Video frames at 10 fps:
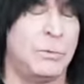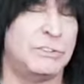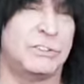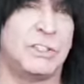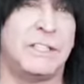it
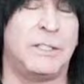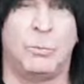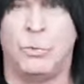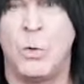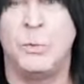was like it
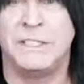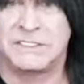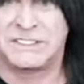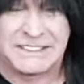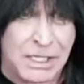wrote
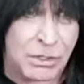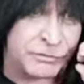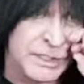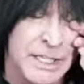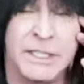
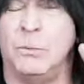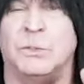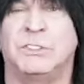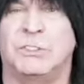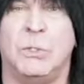itself. It
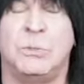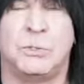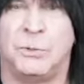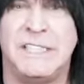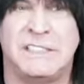was so
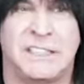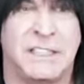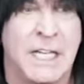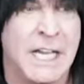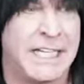
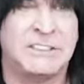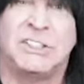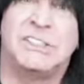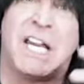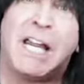crazy. It
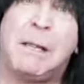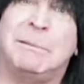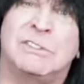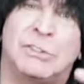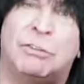just
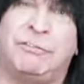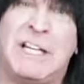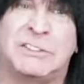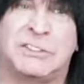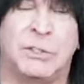happened so
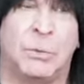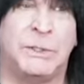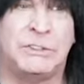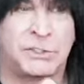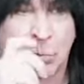fast. You know,
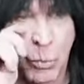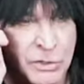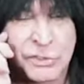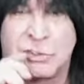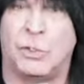we just
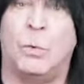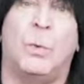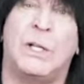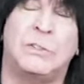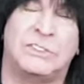worked so
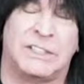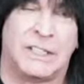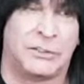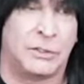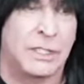well
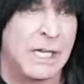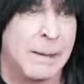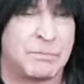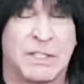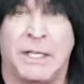together.
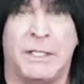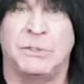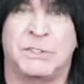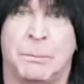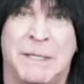
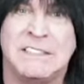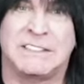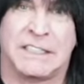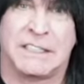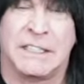It was
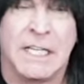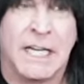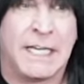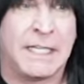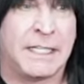amazing.
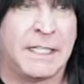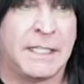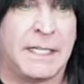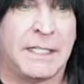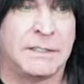
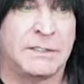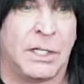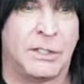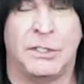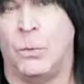
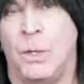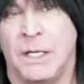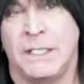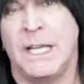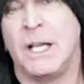Granted,